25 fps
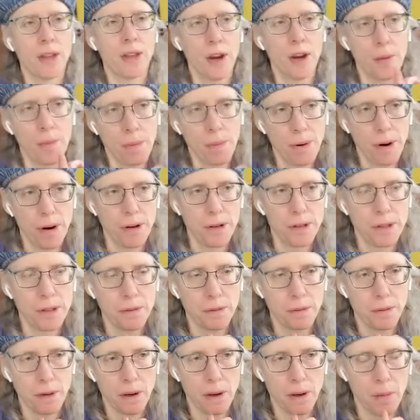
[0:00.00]
their their
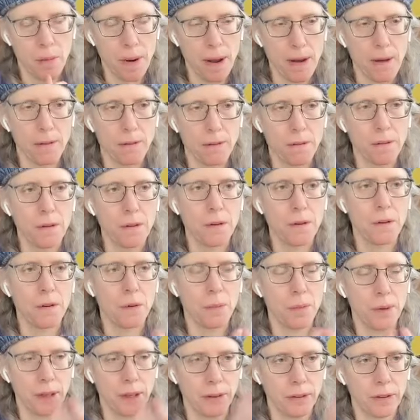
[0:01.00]
prayers about
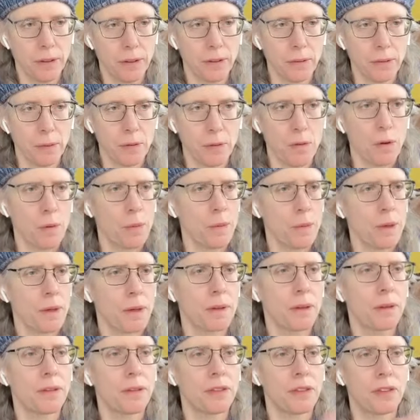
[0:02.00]
food or blessings before
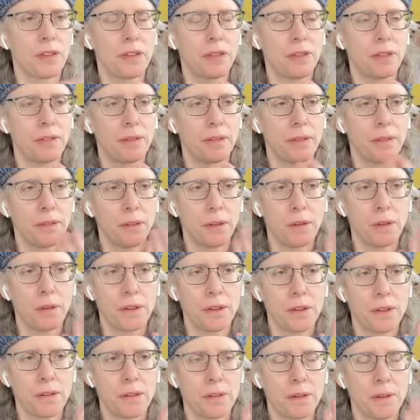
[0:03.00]
meals just
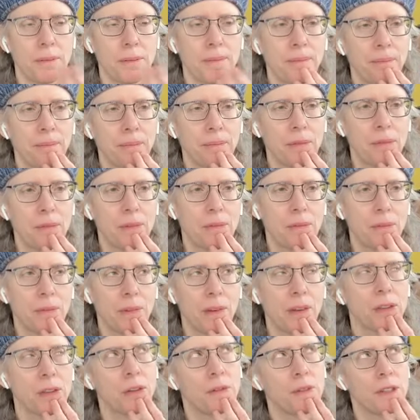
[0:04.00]
serve a
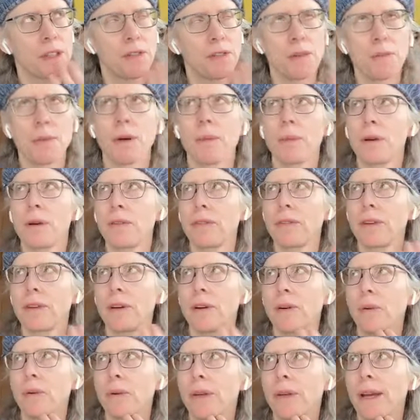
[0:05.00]
serve a different purpose
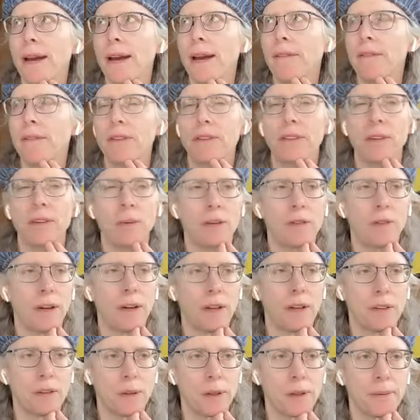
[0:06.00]
they don't really have the same
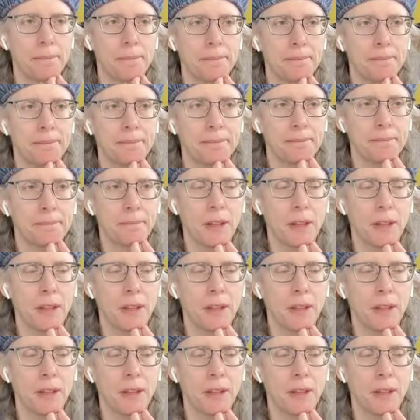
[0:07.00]
effect right